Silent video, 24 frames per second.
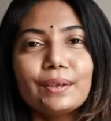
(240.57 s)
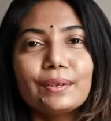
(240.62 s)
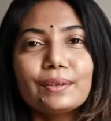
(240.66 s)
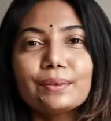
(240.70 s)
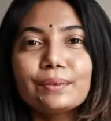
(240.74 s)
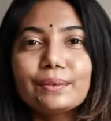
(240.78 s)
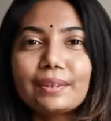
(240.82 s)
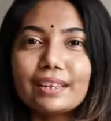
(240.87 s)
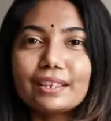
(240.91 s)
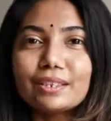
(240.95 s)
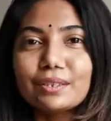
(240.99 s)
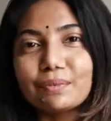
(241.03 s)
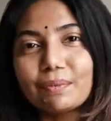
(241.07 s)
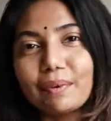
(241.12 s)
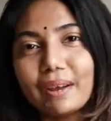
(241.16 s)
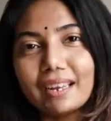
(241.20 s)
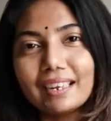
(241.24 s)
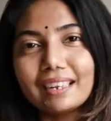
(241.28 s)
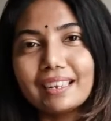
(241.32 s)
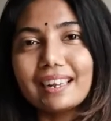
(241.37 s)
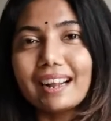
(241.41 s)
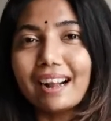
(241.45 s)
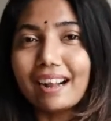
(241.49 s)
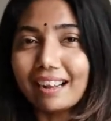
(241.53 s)
So that's why
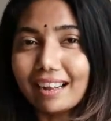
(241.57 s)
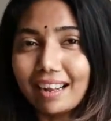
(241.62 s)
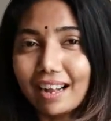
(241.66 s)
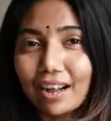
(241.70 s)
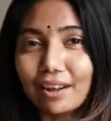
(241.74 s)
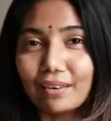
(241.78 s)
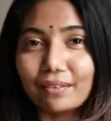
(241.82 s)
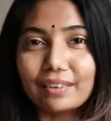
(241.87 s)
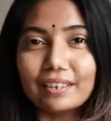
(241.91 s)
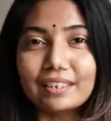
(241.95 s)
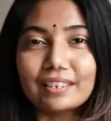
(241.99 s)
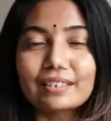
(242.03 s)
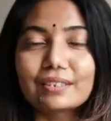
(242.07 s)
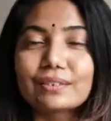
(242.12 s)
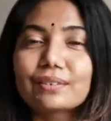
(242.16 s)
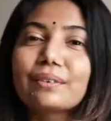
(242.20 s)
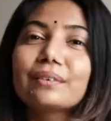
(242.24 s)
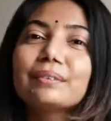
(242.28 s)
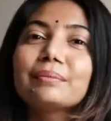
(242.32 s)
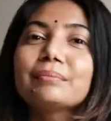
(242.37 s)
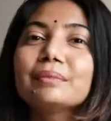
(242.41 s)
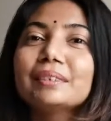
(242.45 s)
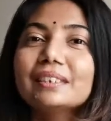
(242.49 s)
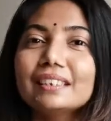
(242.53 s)
cacao is
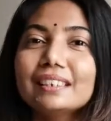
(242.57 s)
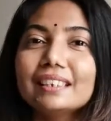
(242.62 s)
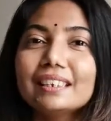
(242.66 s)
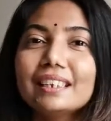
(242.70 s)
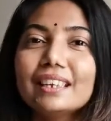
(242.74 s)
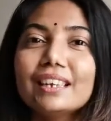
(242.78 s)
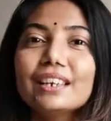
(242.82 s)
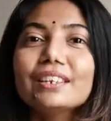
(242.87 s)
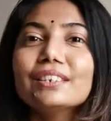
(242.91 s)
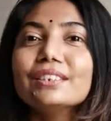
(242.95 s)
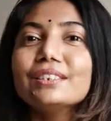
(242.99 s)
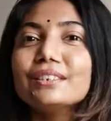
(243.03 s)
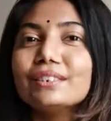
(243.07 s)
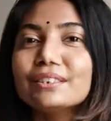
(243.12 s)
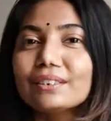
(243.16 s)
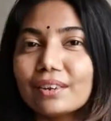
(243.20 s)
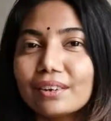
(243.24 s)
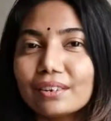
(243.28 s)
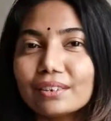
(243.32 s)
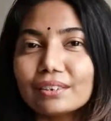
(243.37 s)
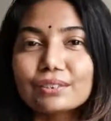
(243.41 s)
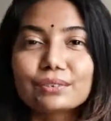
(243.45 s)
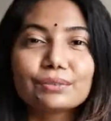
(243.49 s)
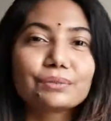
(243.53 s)
normally
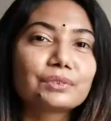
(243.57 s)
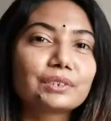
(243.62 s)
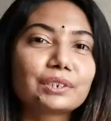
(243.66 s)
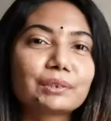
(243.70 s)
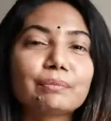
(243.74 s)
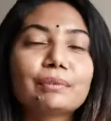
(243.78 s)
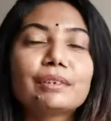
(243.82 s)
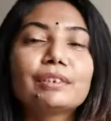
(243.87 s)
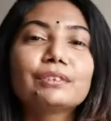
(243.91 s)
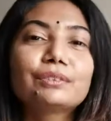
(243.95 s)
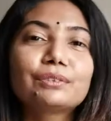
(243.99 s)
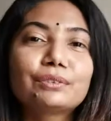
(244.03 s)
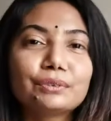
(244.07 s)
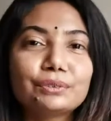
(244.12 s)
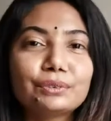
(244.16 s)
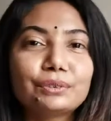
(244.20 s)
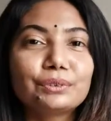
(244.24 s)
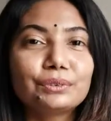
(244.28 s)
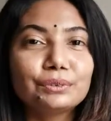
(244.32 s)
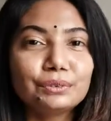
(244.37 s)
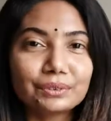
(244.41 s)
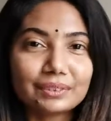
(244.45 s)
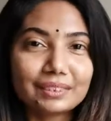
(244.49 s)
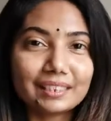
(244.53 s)
not suitable to
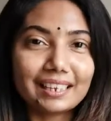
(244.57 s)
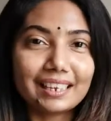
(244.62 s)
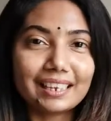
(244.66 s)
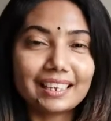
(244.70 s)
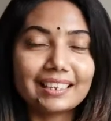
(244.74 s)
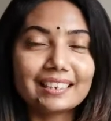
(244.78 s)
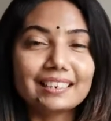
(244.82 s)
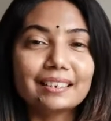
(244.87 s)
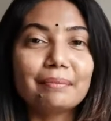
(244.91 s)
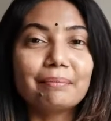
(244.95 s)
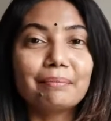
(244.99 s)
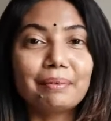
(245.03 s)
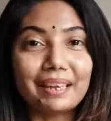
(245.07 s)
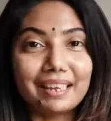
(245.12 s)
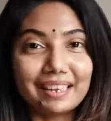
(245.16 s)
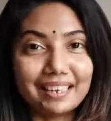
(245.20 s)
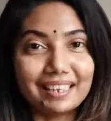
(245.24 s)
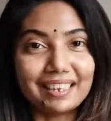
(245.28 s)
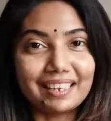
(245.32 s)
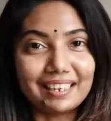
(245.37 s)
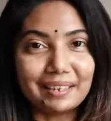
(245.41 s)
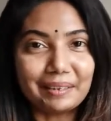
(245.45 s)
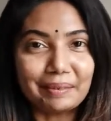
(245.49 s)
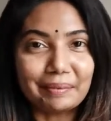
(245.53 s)
use in a
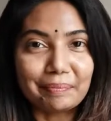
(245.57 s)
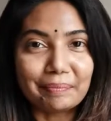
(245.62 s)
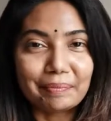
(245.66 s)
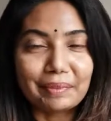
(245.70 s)
baking.